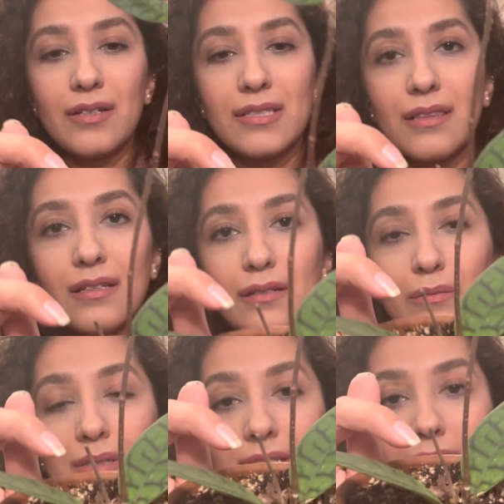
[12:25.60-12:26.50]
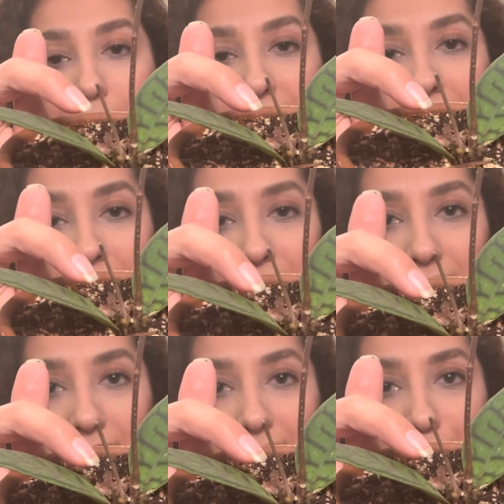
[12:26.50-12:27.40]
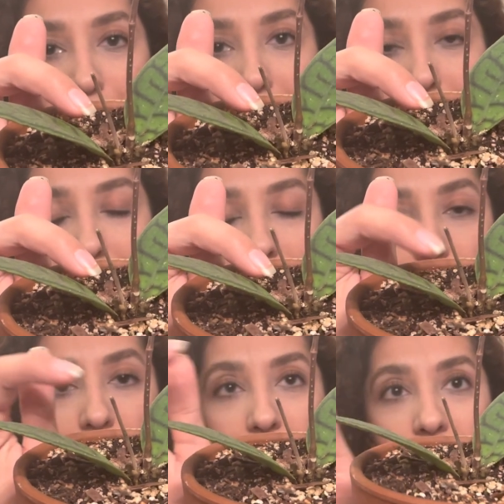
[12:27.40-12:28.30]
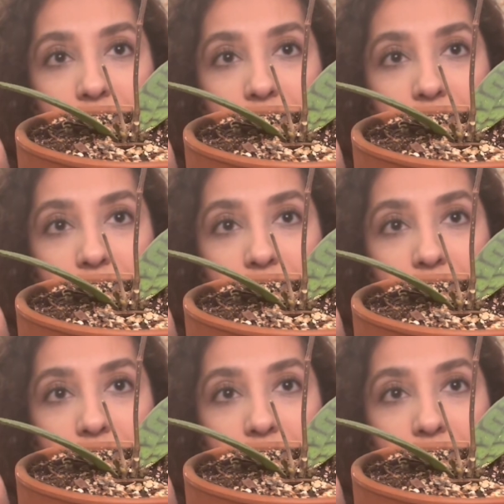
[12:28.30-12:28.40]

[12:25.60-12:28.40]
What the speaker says: a little one coming in right there.